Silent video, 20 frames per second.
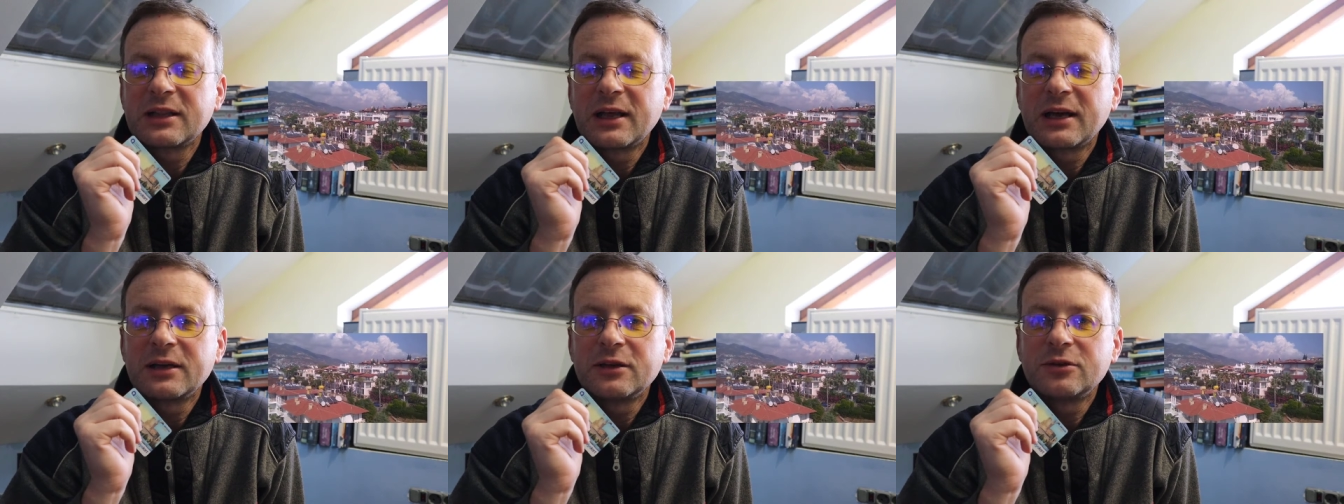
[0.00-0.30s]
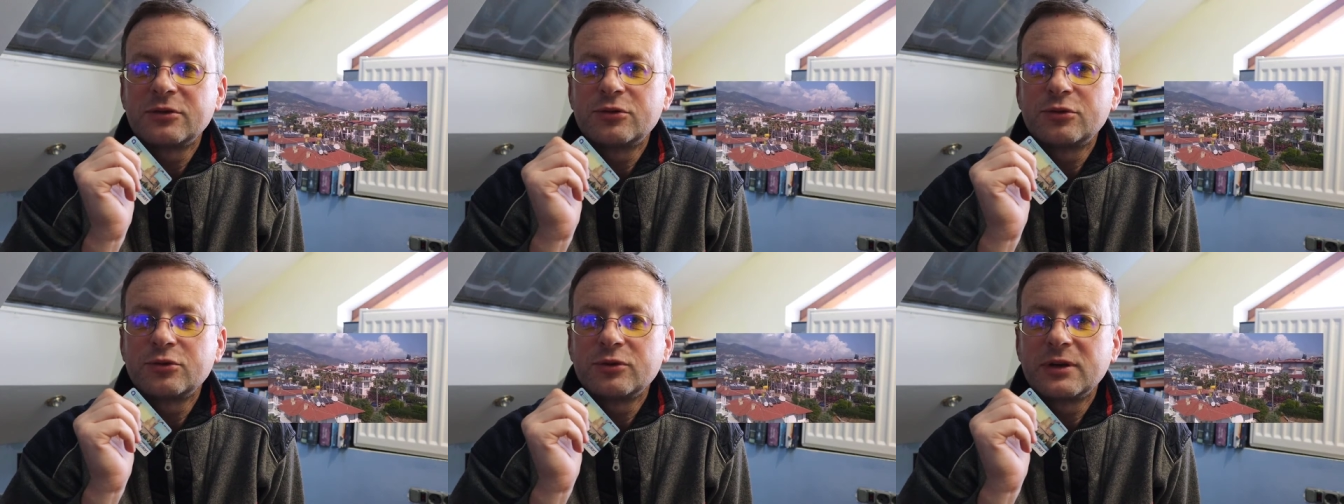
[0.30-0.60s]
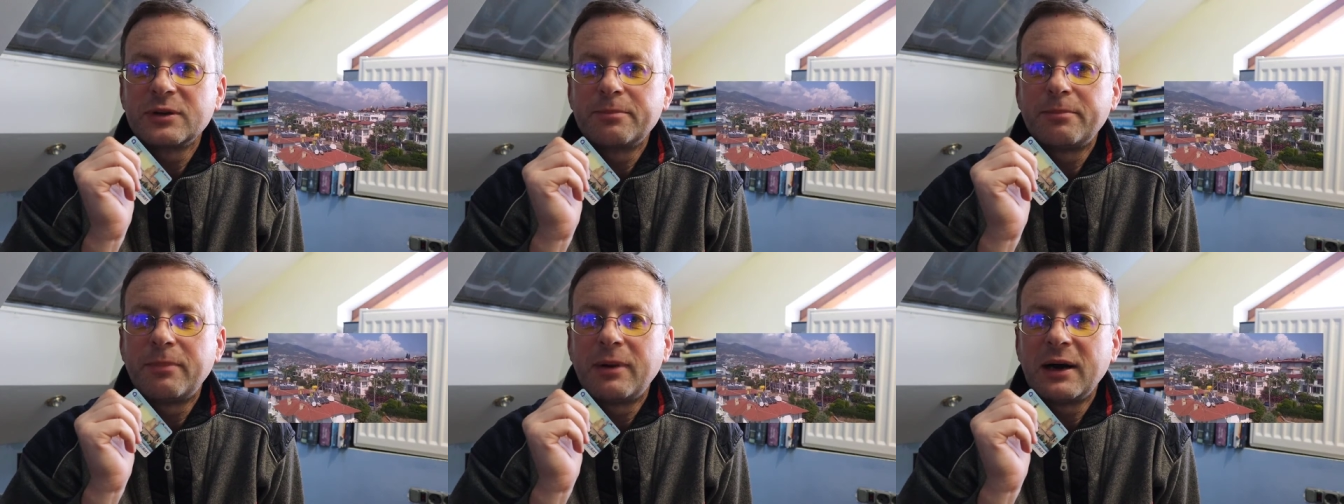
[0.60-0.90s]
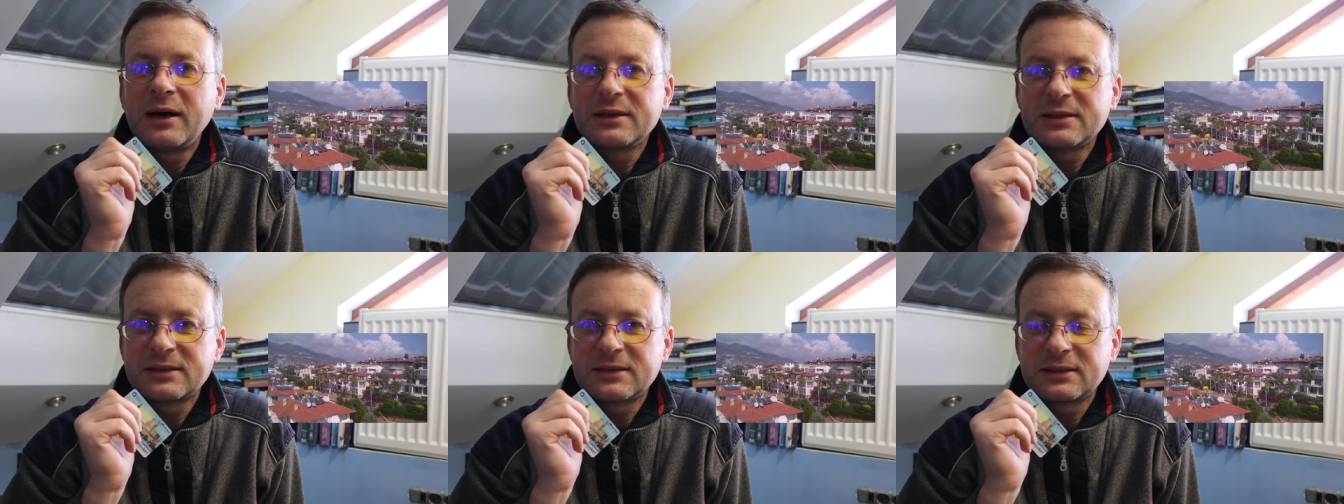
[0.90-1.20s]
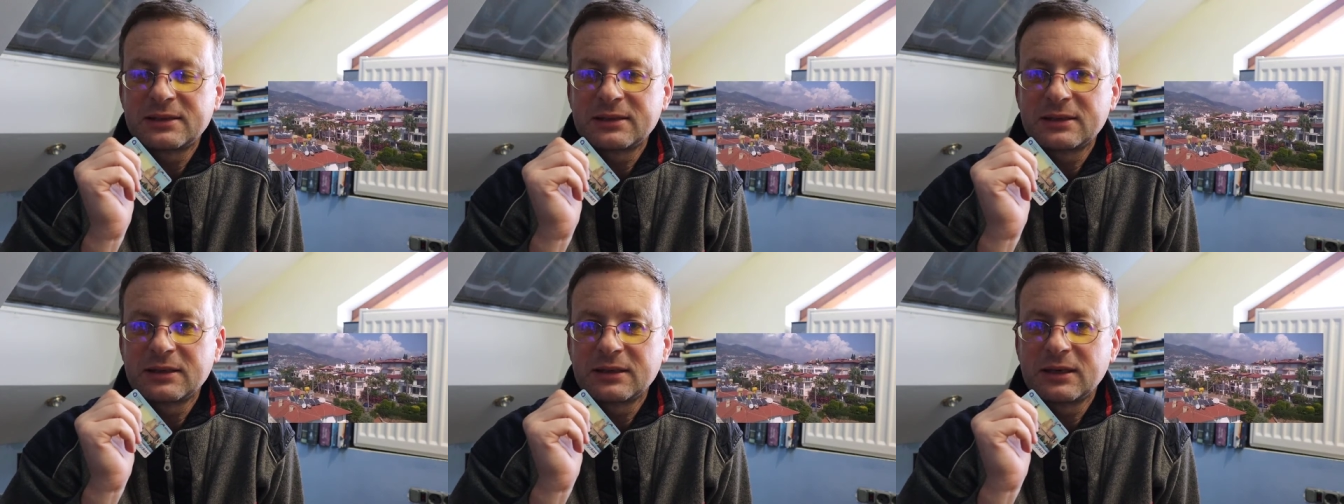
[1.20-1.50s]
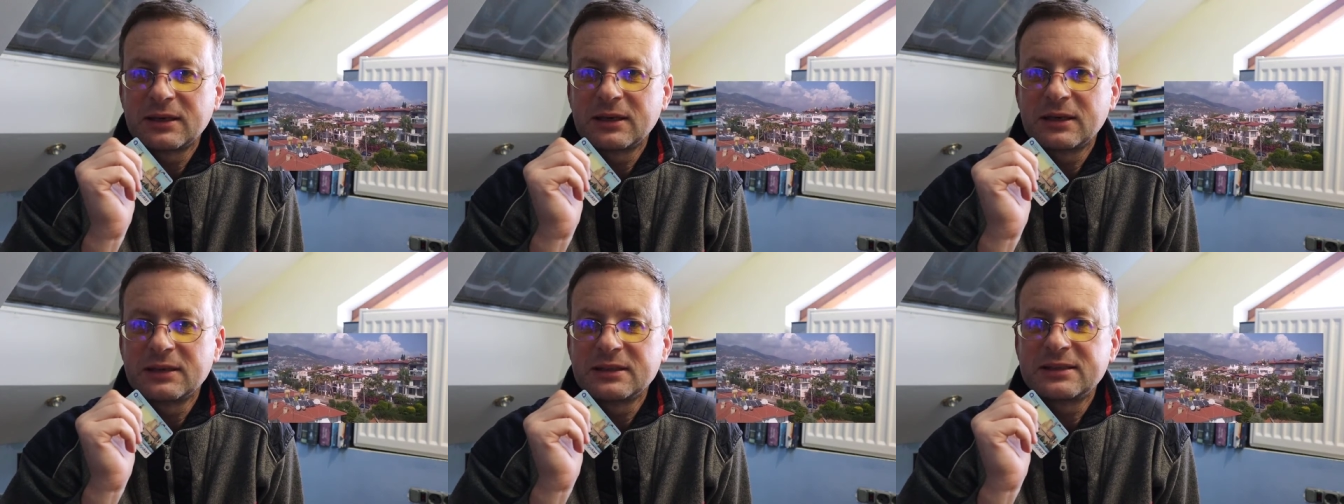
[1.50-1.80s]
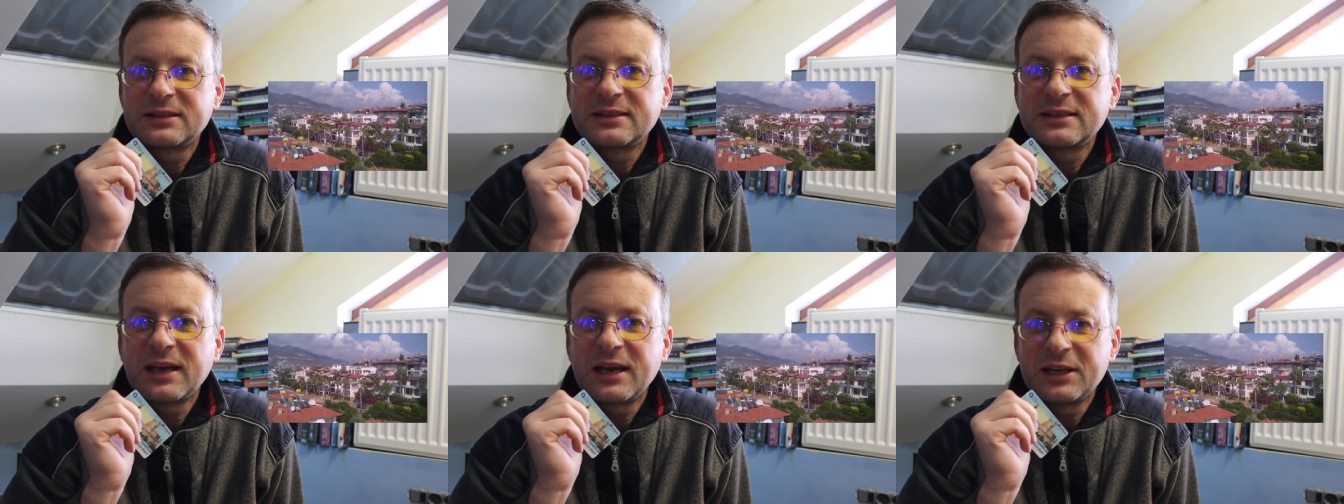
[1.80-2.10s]
line to the bus
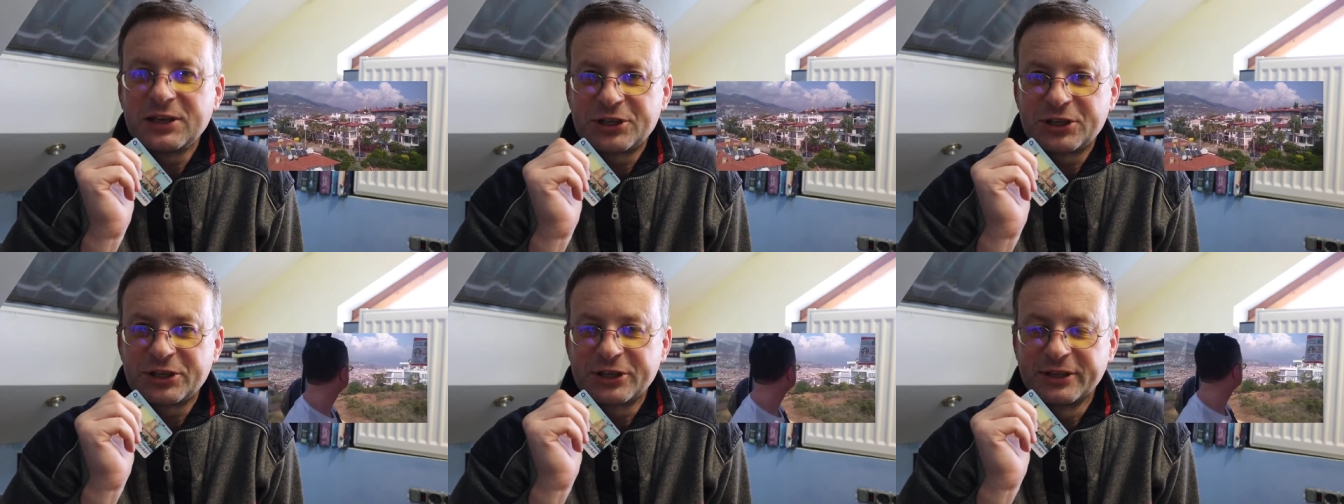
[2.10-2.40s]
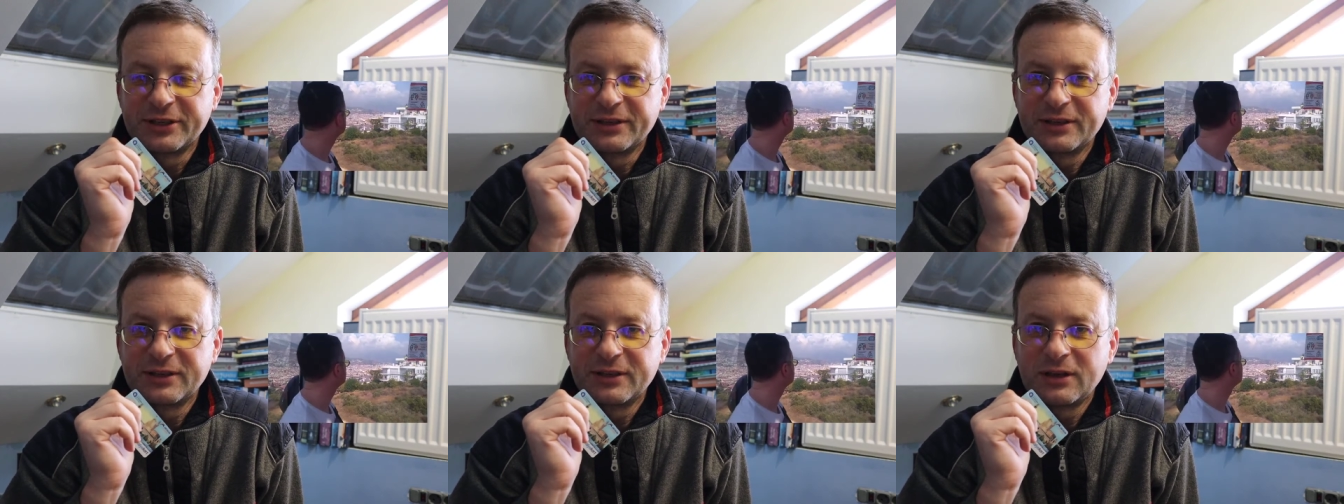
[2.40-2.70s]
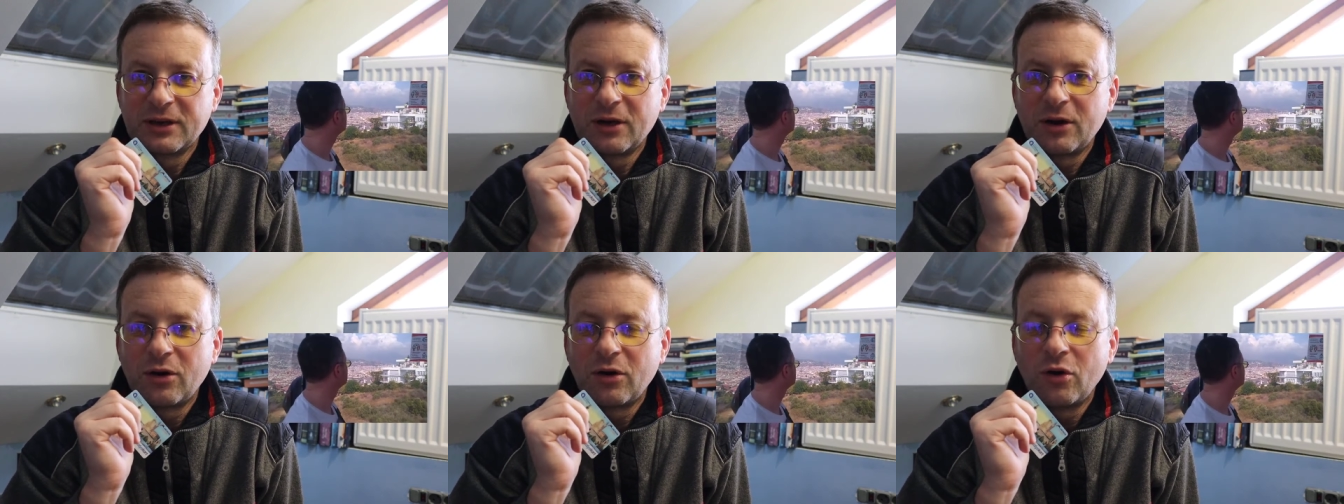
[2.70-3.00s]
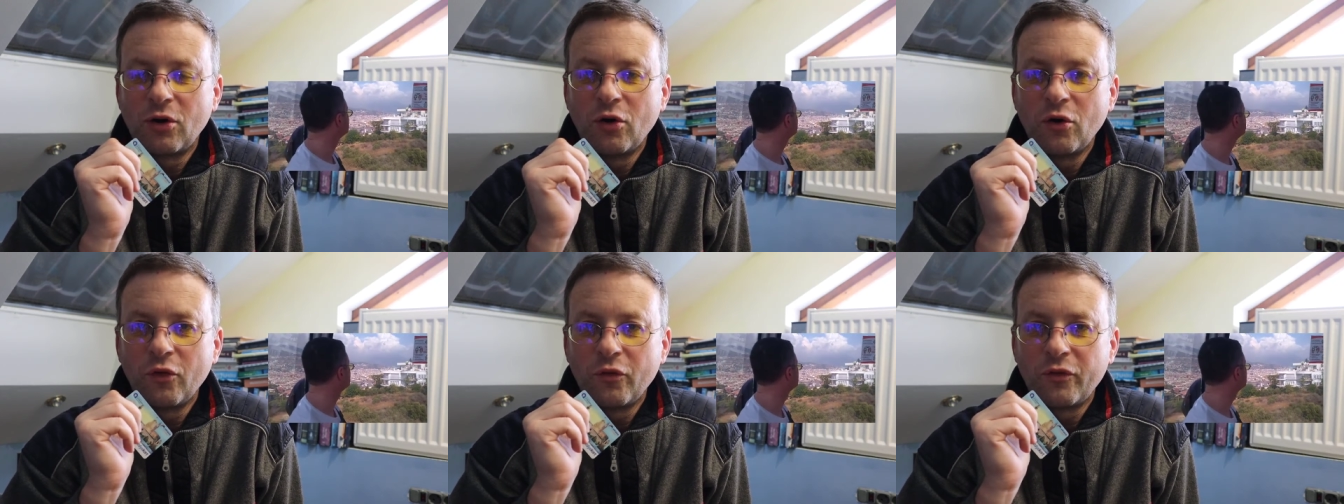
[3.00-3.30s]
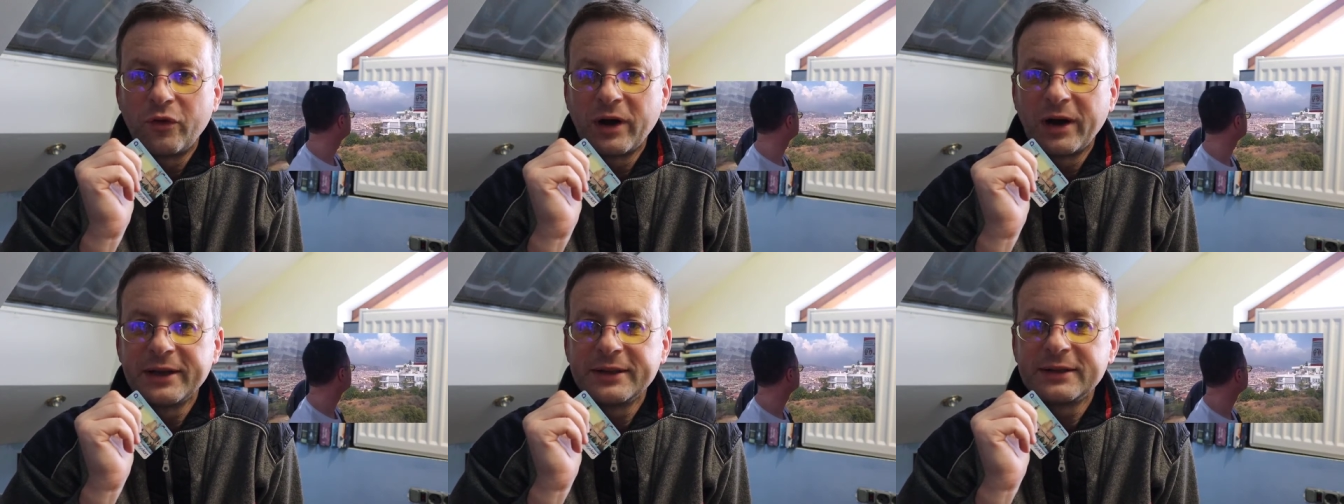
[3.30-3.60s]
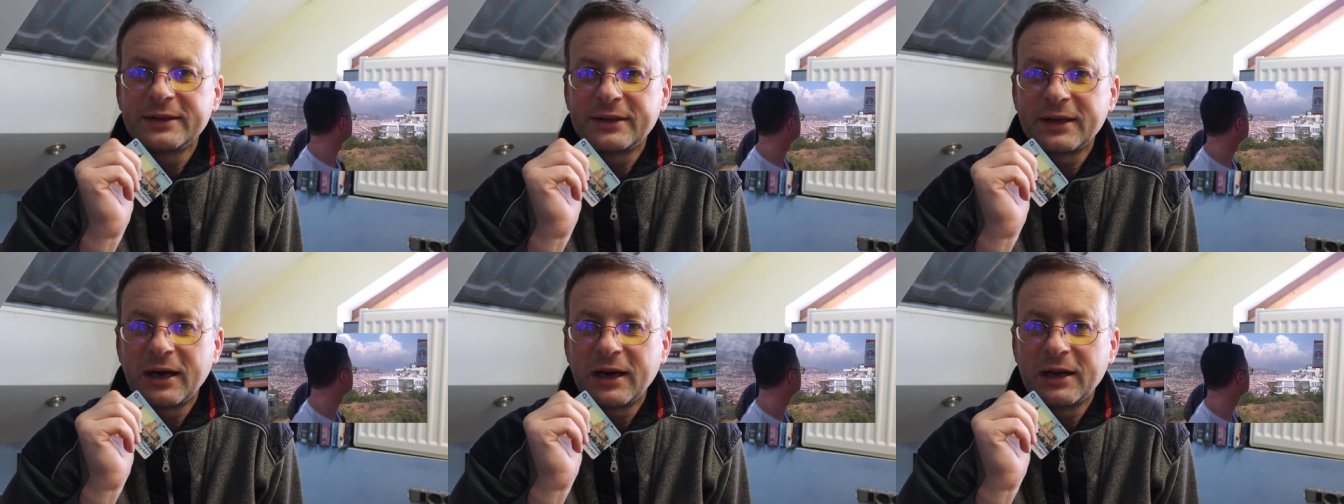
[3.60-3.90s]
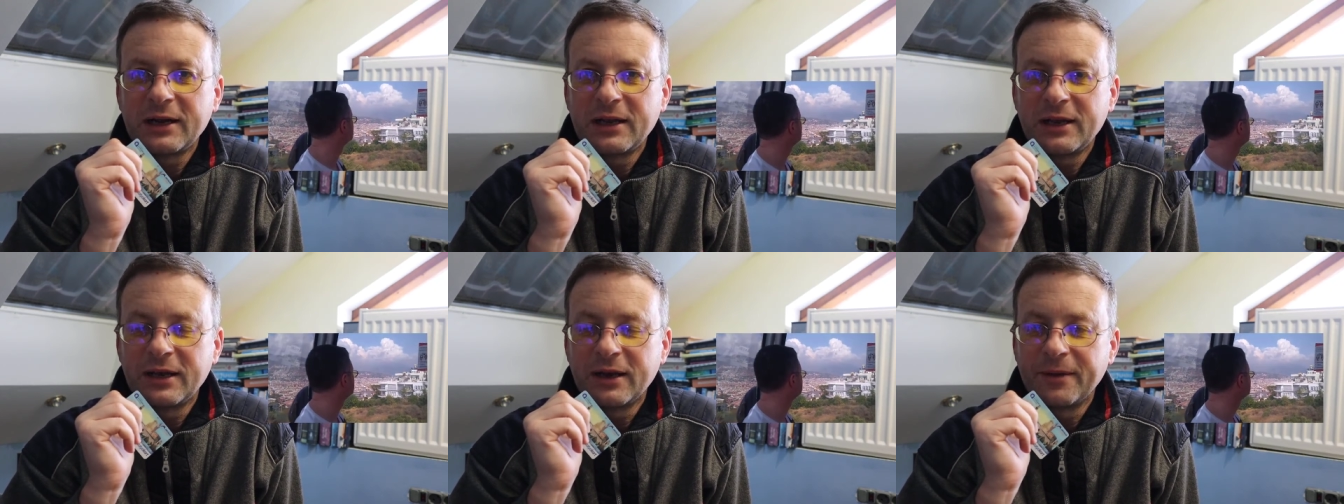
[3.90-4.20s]
station of
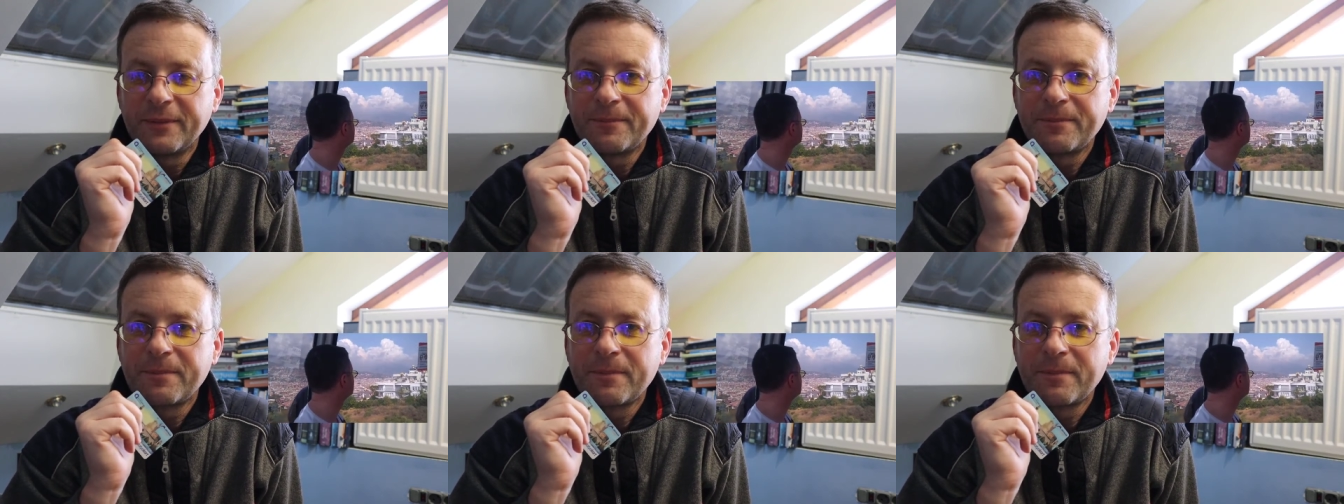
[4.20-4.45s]
Antalya.